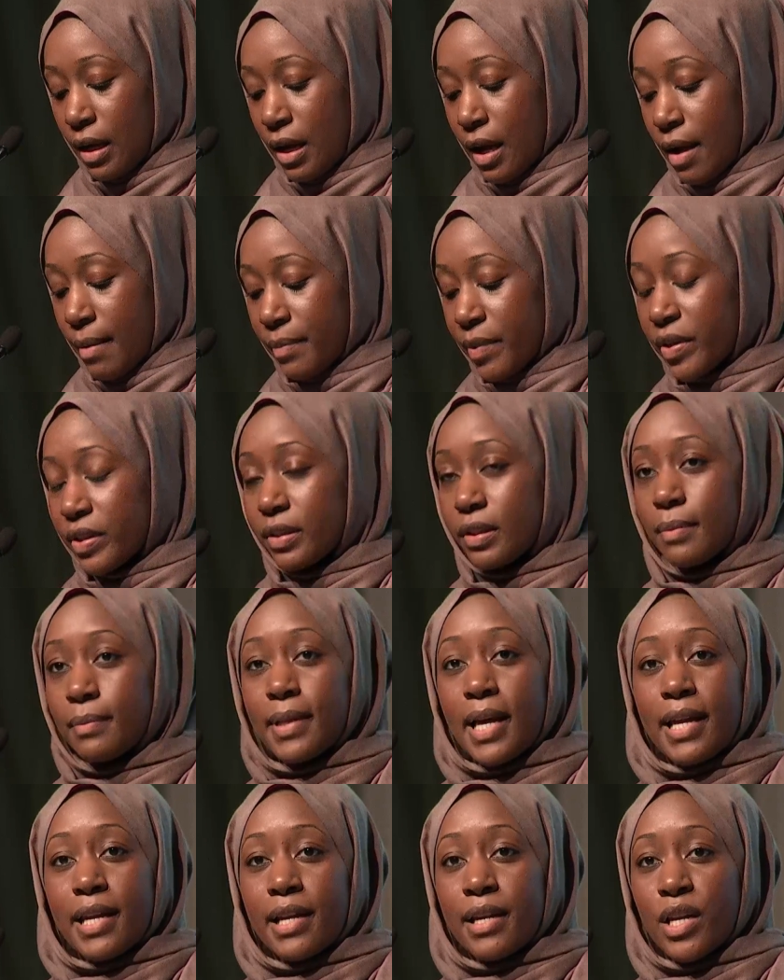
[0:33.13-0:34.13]
a
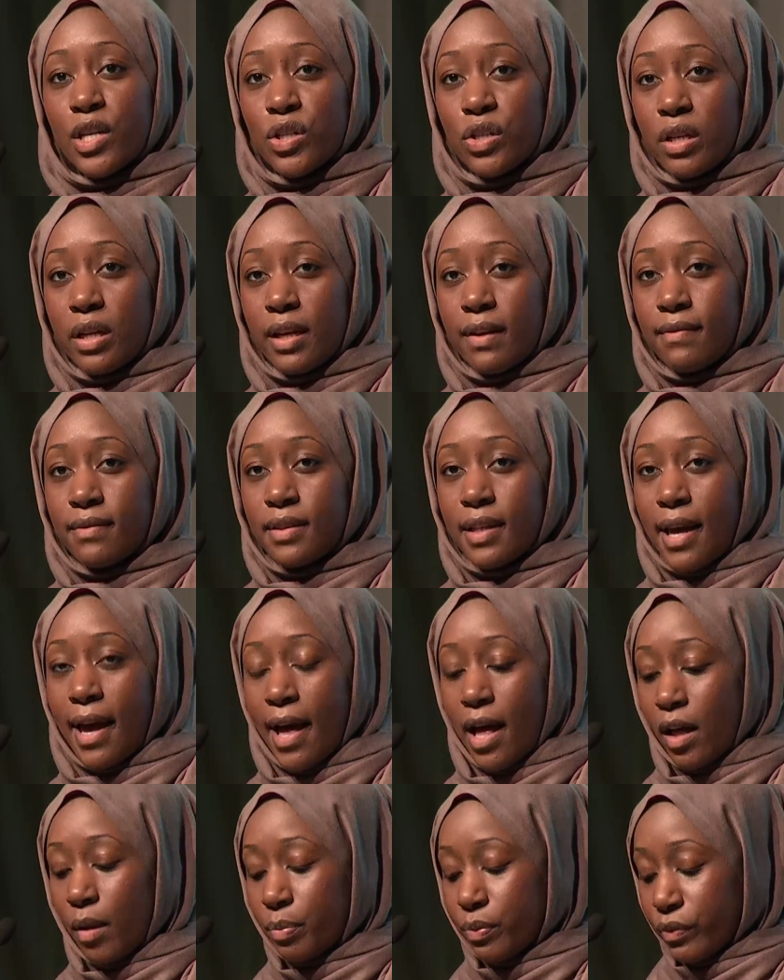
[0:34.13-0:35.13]
Muslim-led initiative to
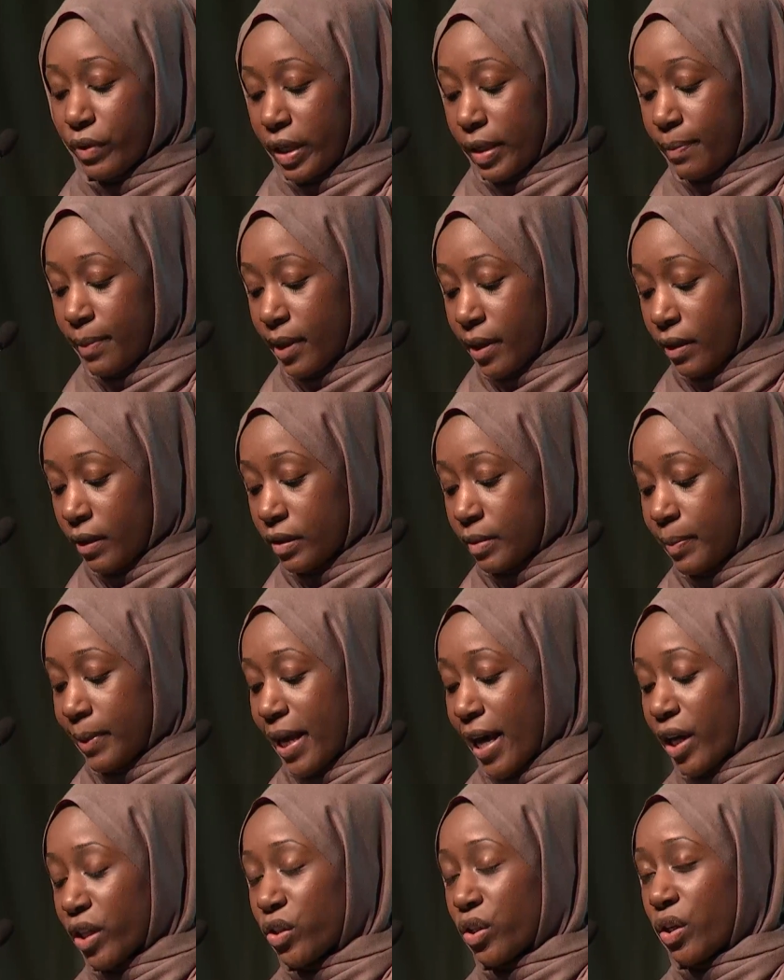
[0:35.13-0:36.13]
help rebuild
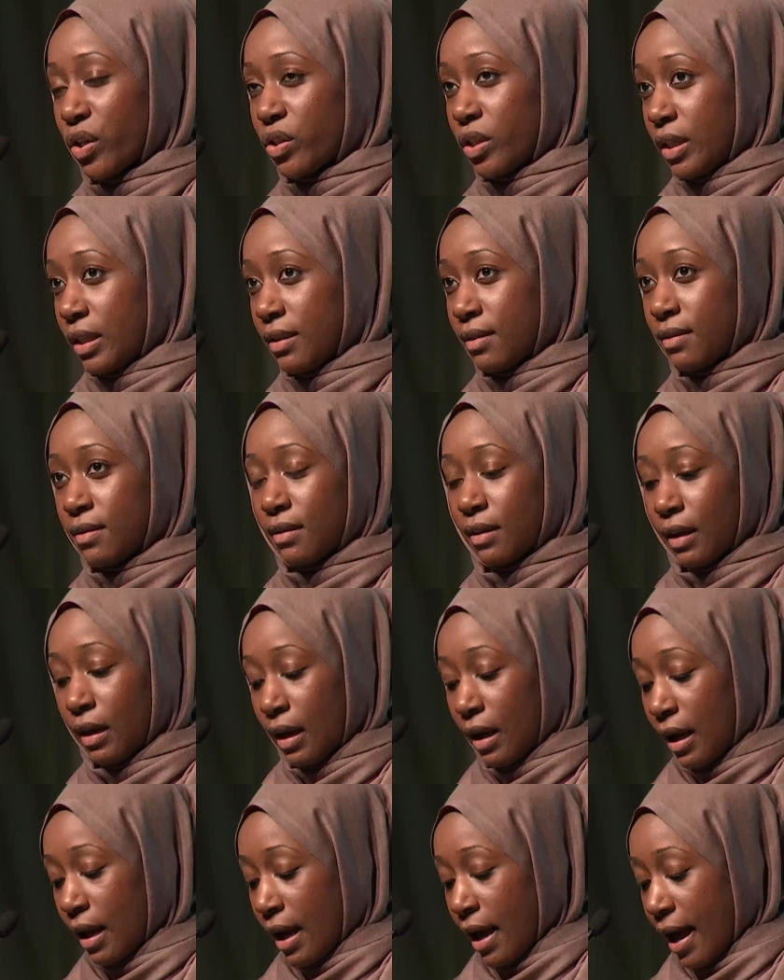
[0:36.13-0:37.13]
Black churches
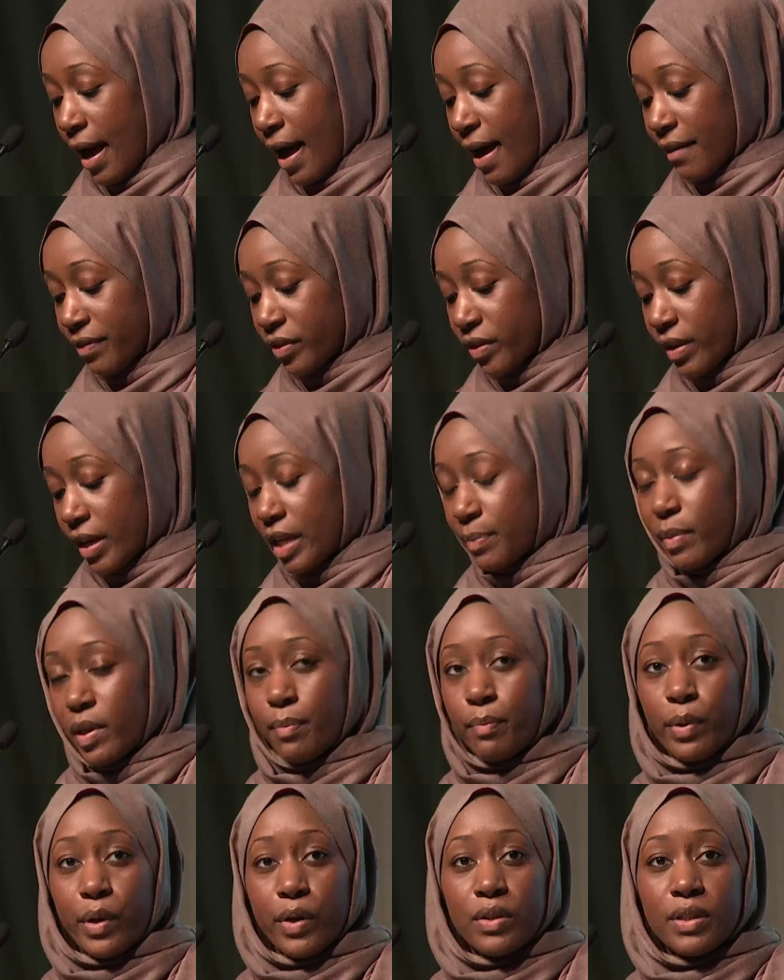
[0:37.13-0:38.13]
after they'd
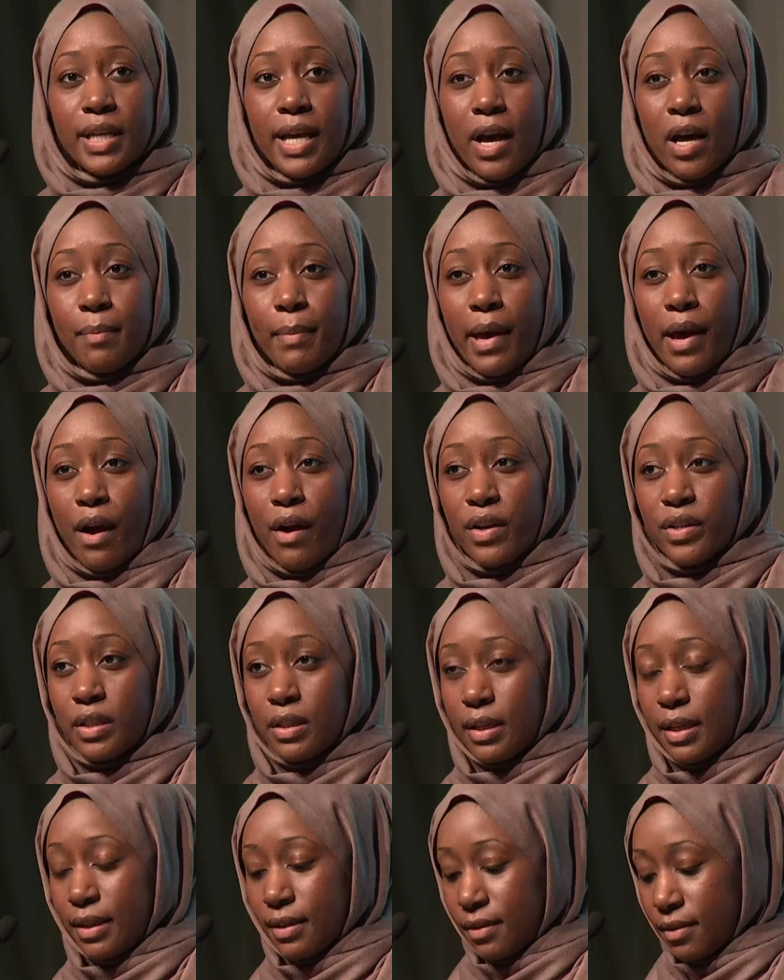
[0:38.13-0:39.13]
been burned down by
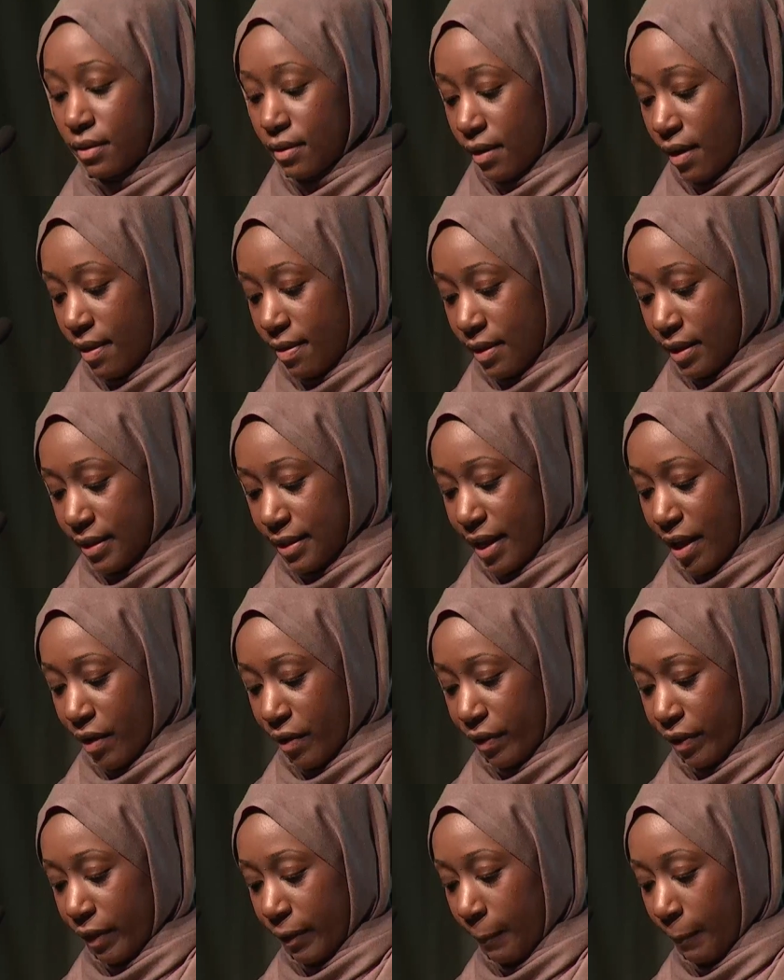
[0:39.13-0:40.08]
arsonists in the South.